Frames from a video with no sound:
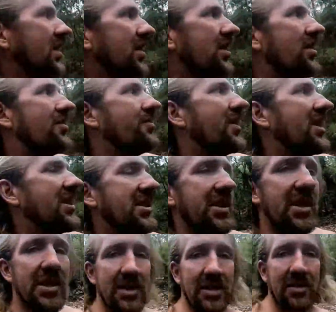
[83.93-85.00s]
I'm out
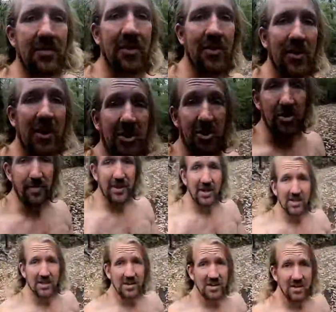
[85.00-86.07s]
at the Mall National
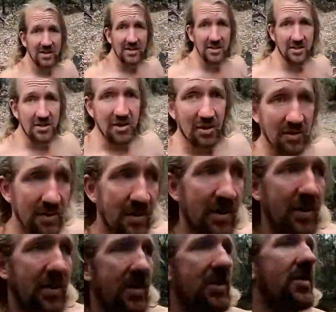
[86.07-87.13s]
Park, as you know.
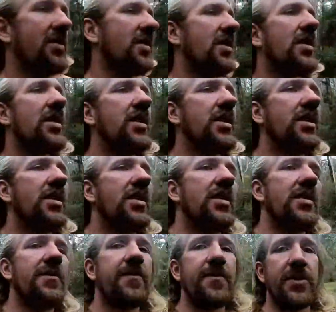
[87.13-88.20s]

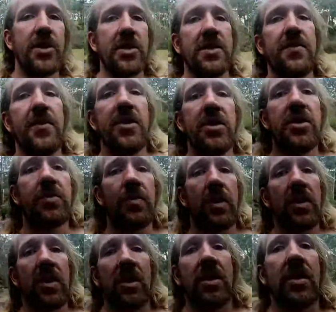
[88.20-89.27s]
I've just finished
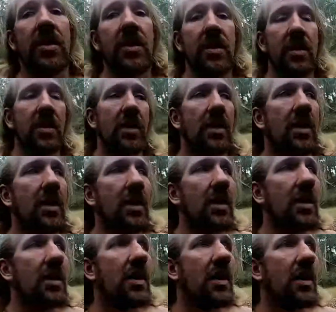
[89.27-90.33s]
work.
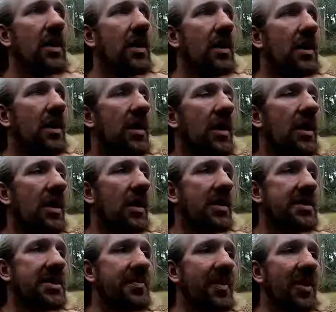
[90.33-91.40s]

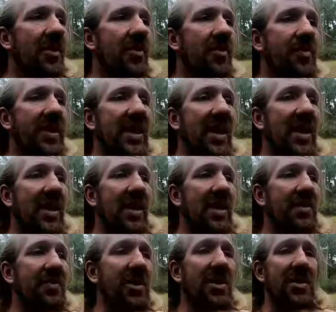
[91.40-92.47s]
Tomorrow will be
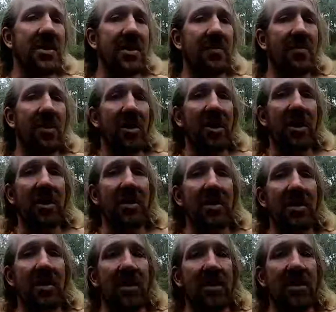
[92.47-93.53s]
hard because I'm working
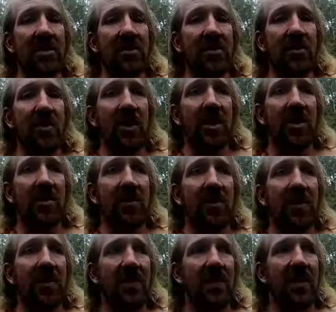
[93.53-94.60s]
9 till
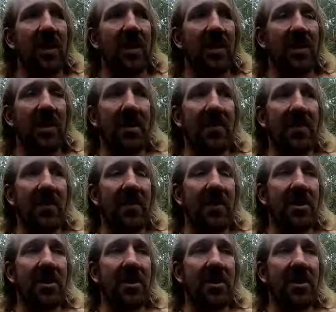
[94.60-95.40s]
12, and I'll have to